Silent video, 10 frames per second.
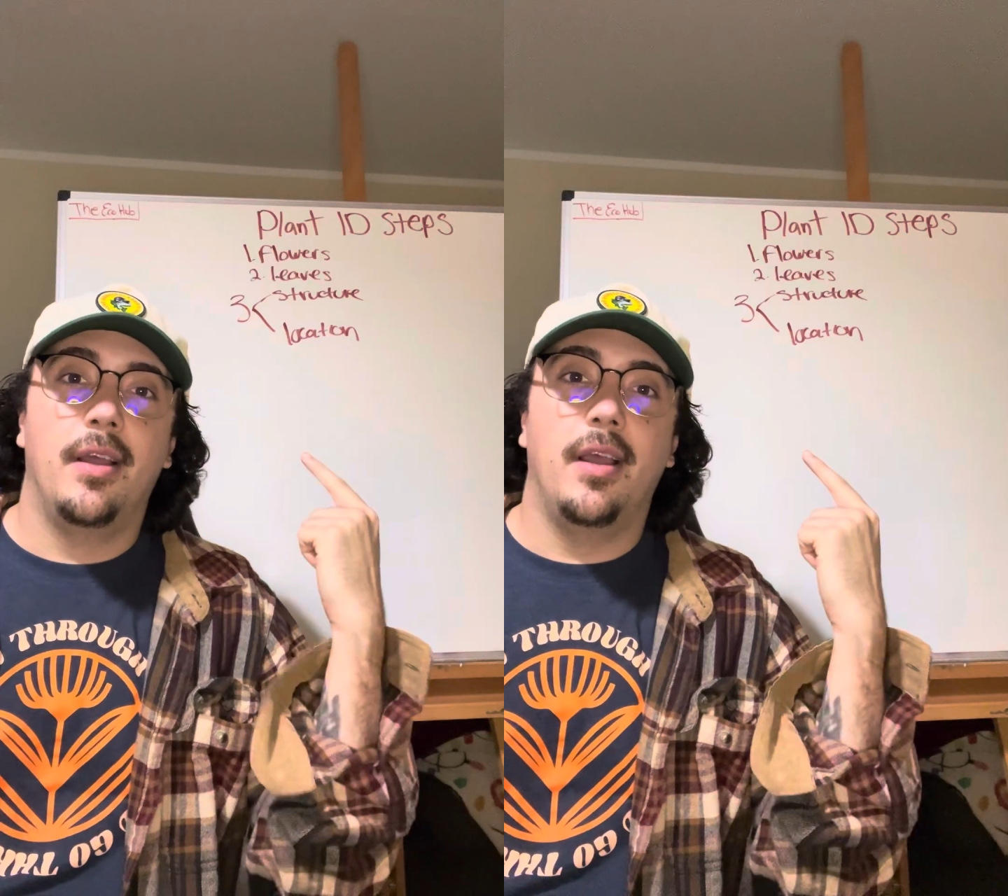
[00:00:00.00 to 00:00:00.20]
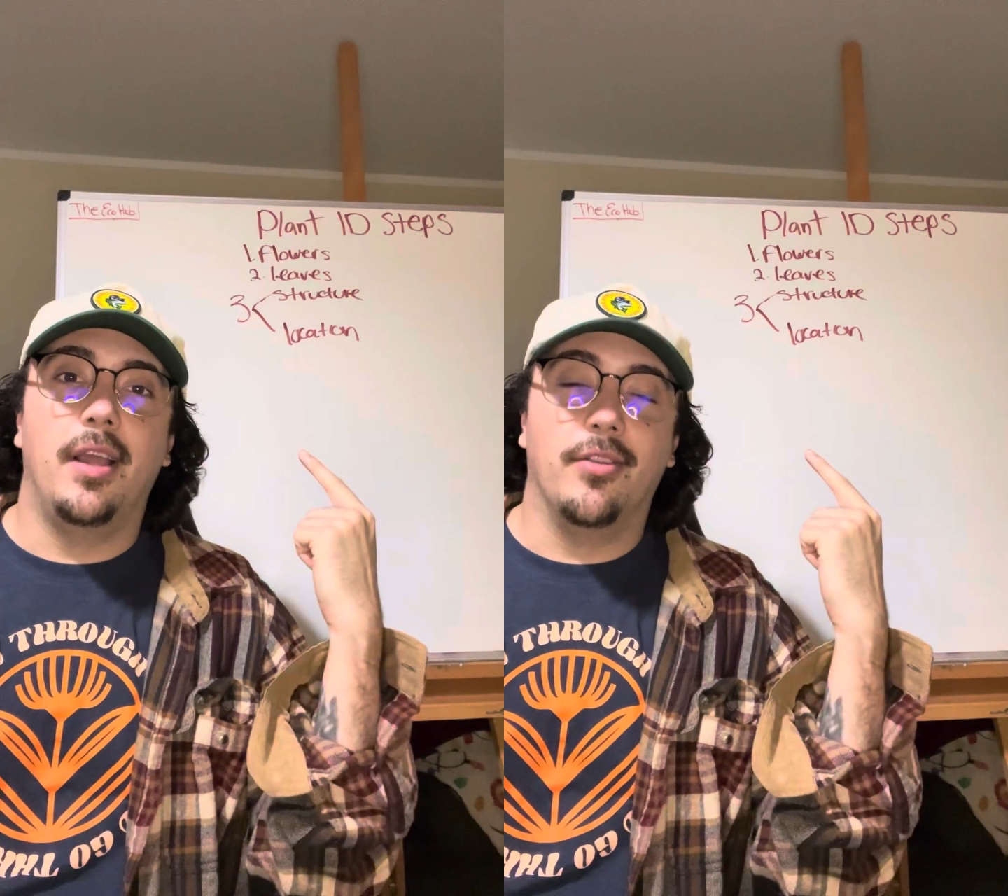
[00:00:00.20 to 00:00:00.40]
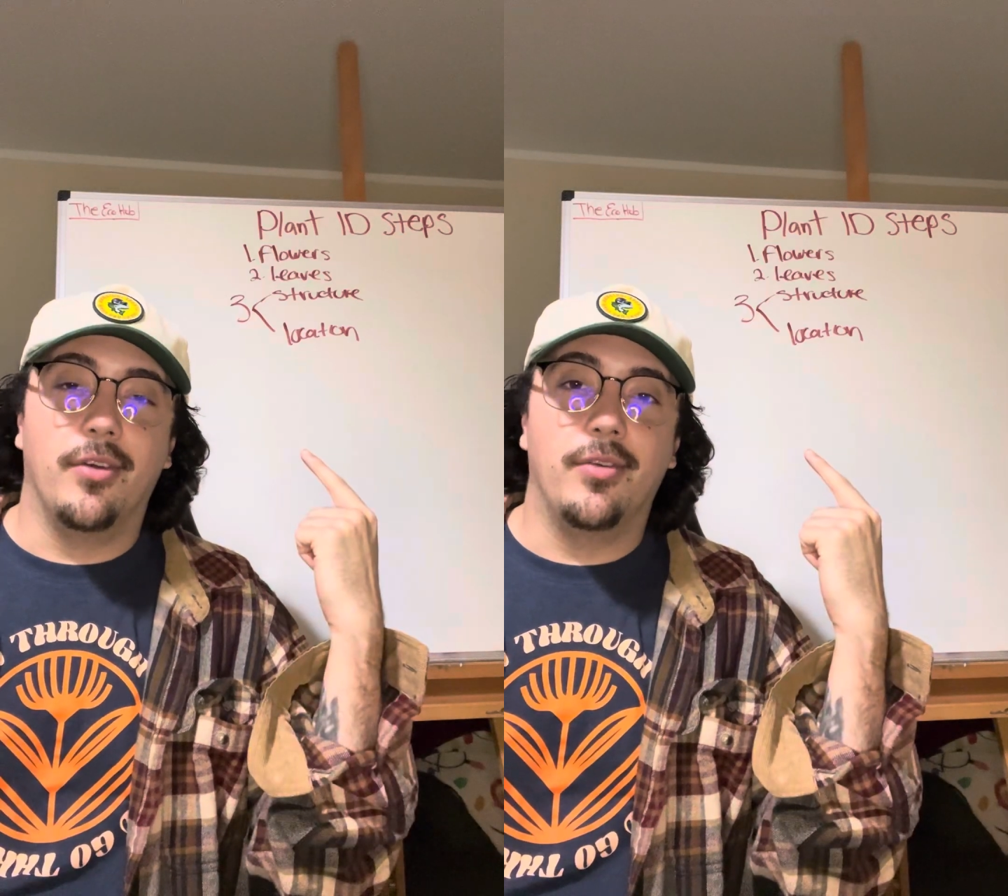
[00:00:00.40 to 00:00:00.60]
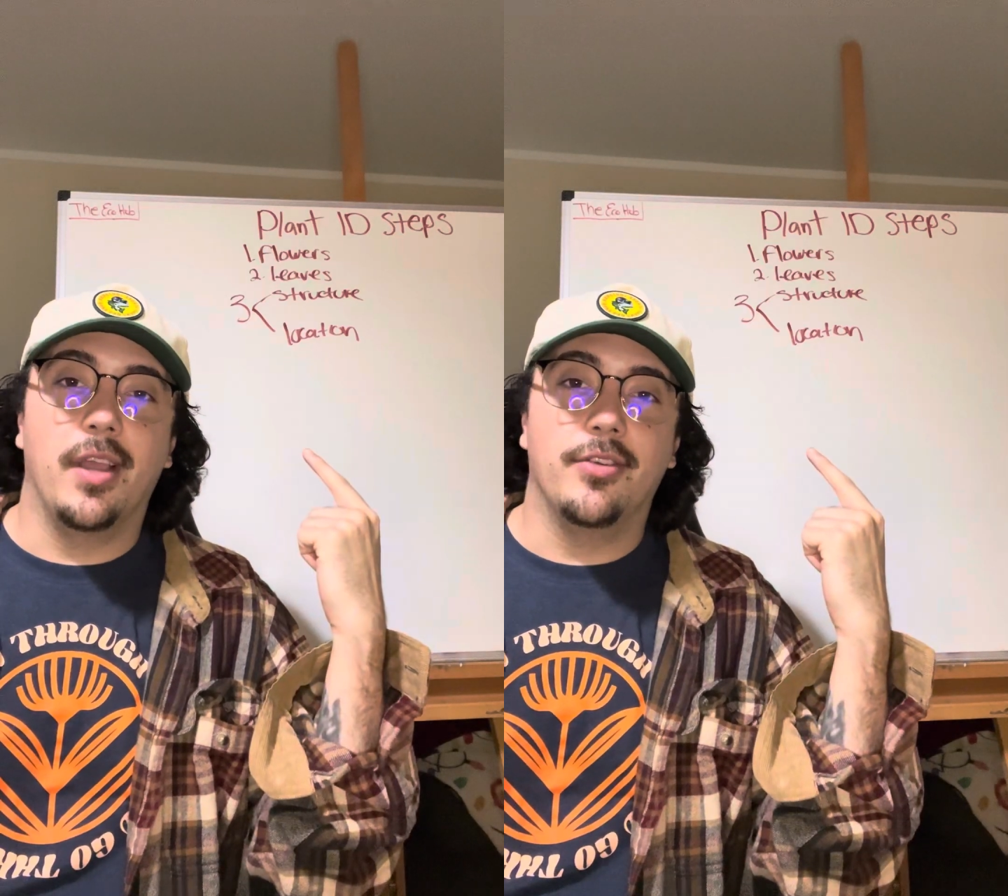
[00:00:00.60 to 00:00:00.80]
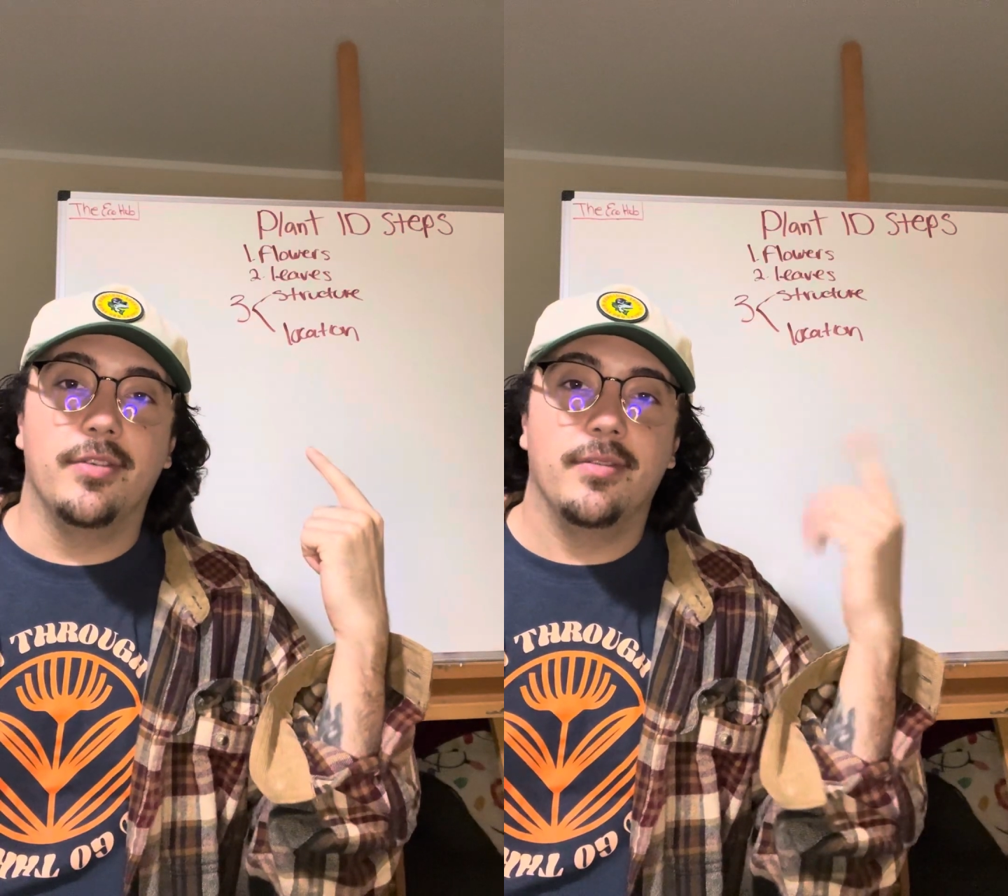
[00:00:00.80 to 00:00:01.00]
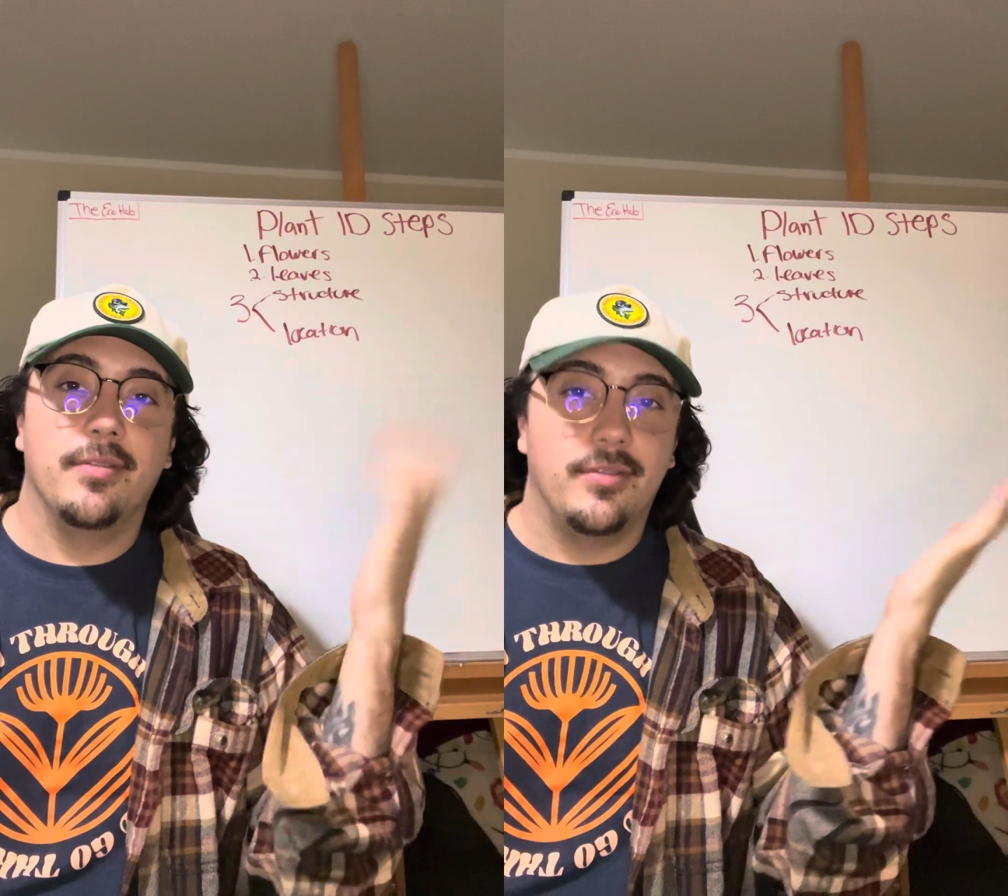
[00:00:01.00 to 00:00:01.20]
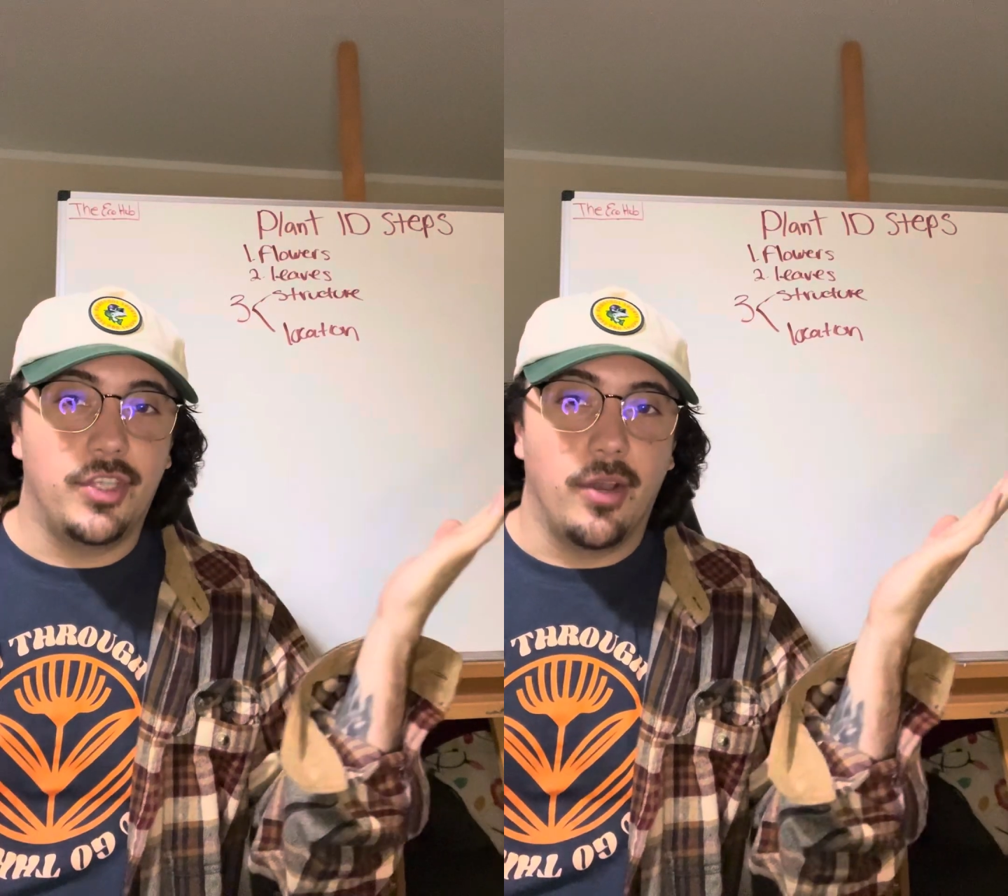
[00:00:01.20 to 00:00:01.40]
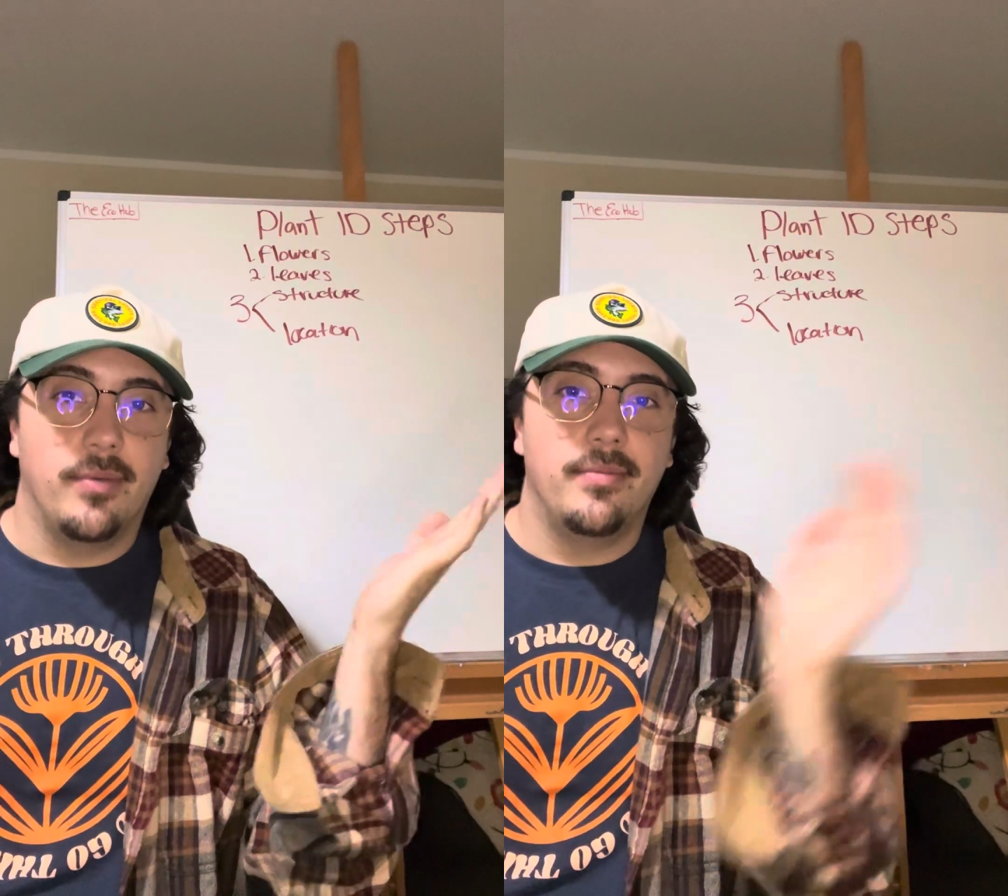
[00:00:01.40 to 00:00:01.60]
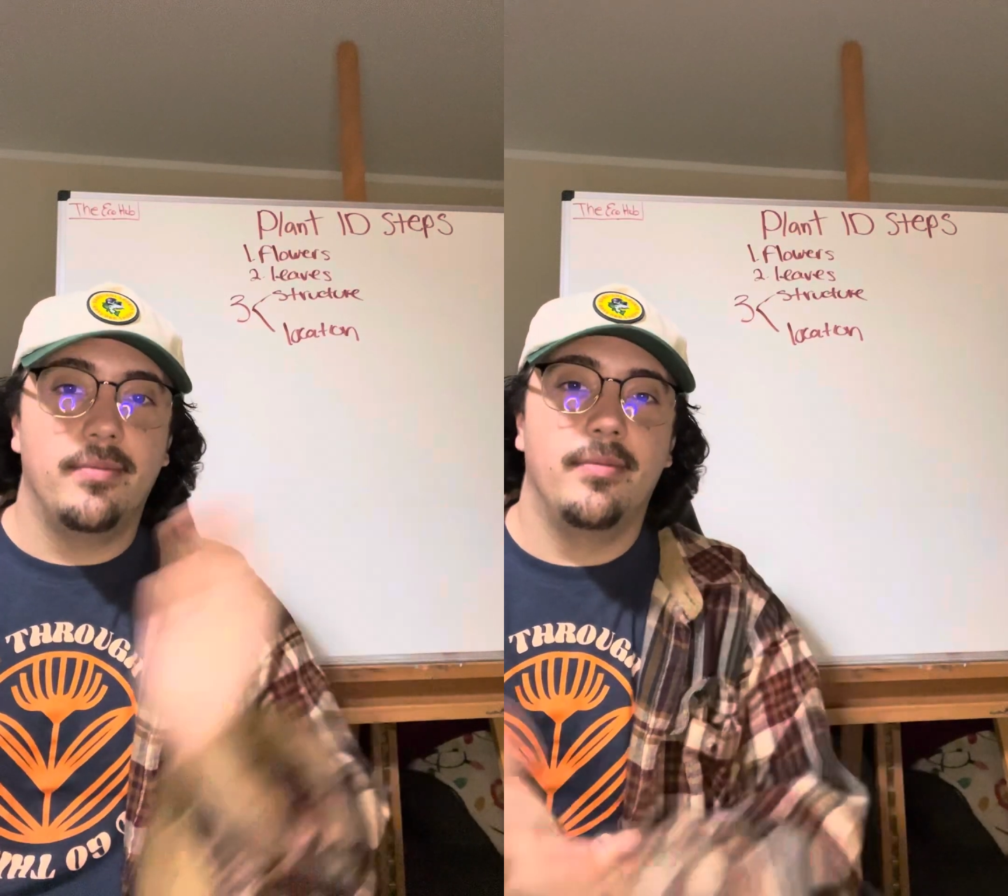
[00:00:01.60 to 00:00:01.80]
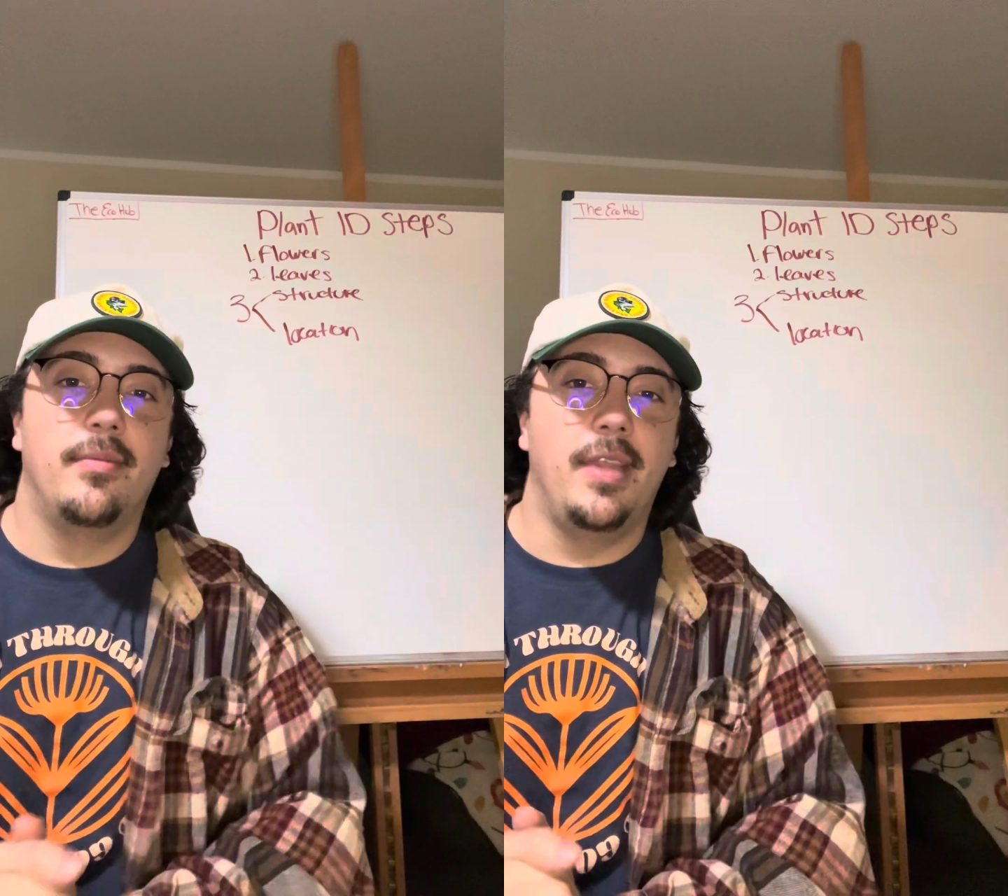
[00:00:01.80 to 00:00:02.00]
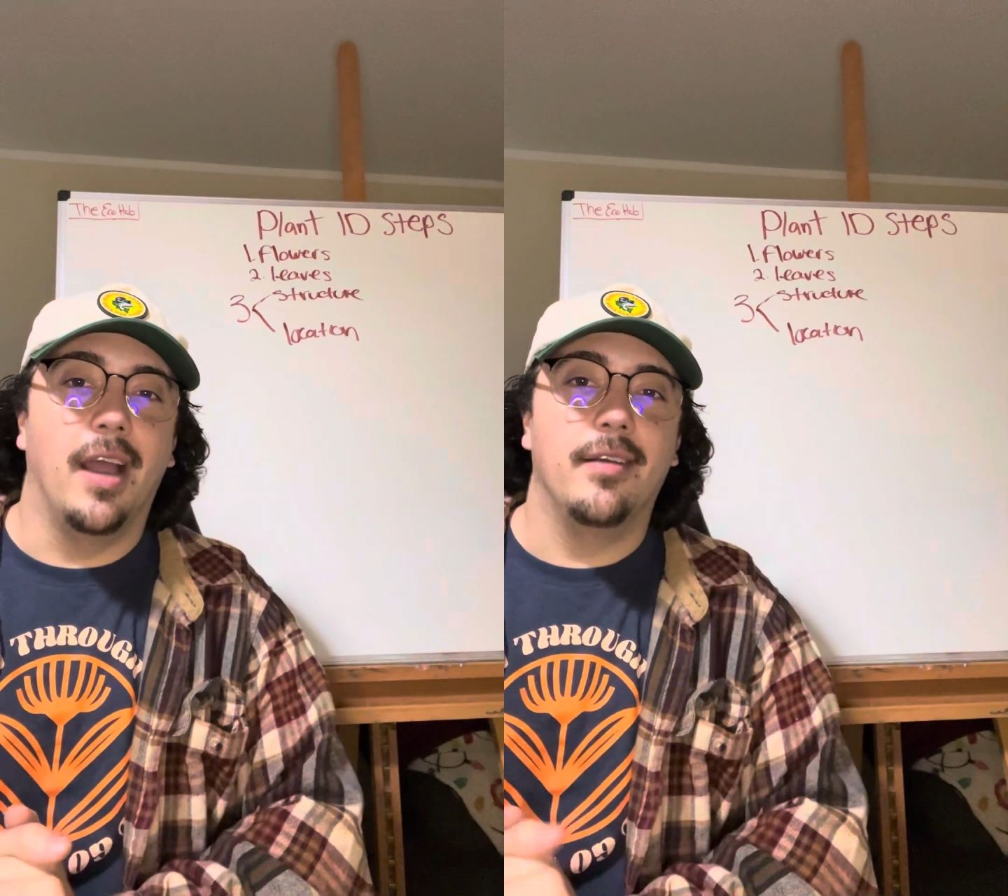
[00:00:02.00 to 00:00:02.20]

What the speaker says: and the location. So yeah,